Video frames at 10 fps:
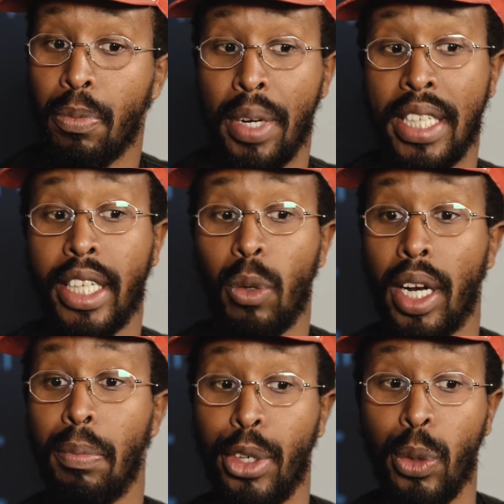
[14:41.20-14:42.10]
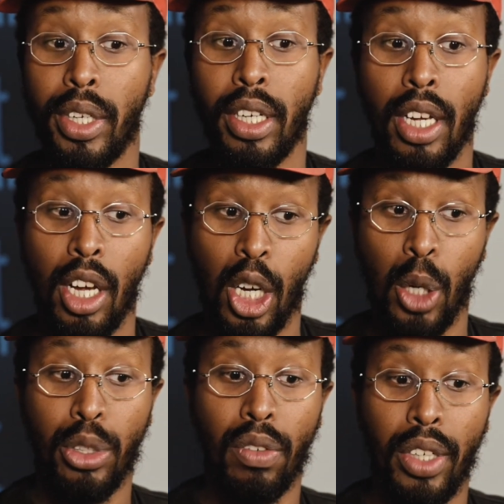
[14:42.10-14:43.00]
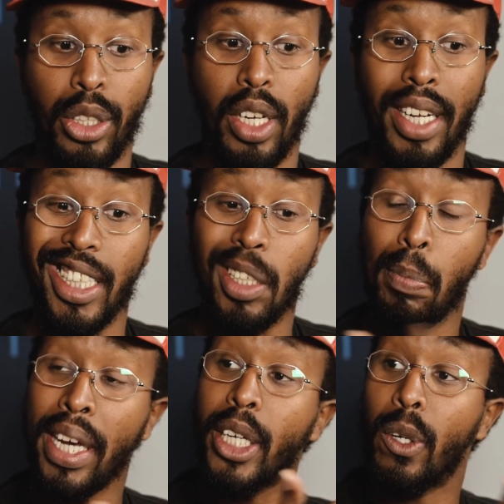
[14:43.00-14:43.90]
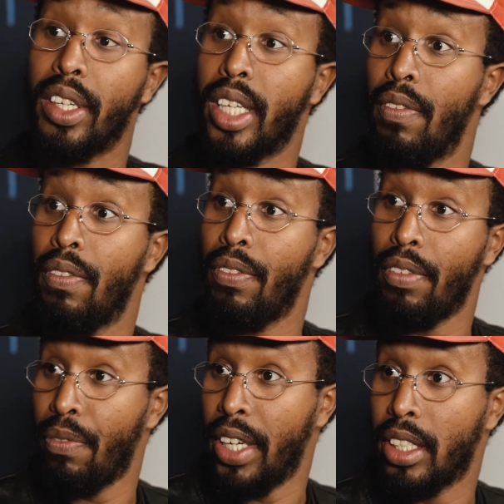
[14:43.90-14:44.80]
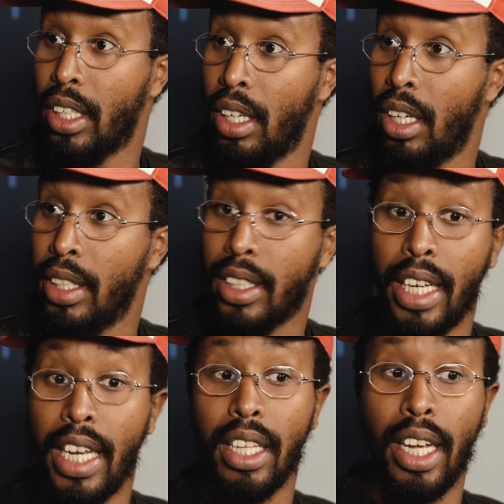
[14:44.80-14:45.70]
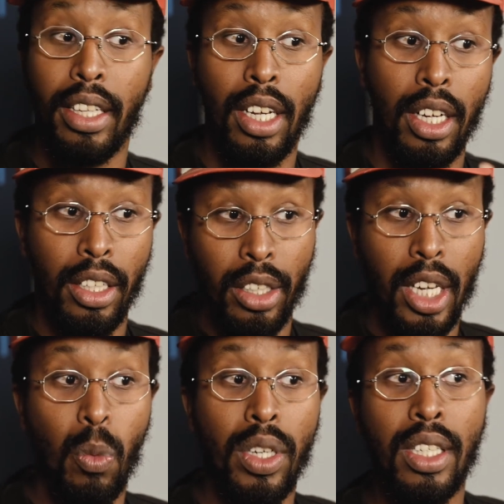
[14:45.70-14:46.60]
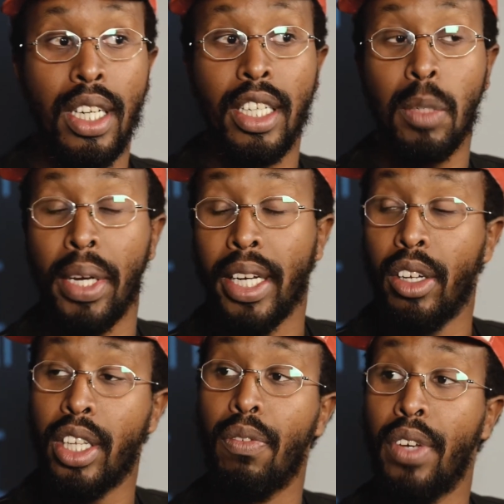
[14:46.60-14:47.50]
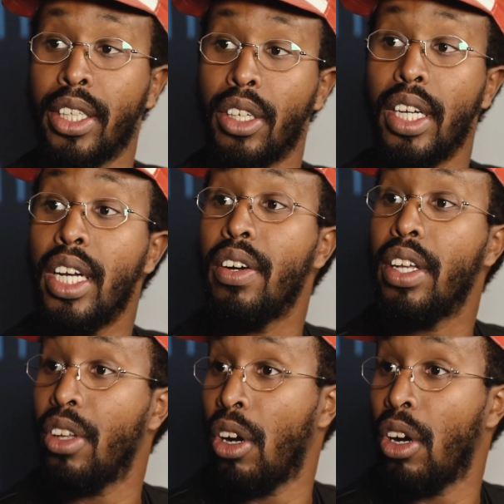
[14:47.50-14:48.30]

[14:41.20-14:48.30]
basically, what I'm doing, autofiction and a speculative fiction, saying that, can we see the speculative fiction here in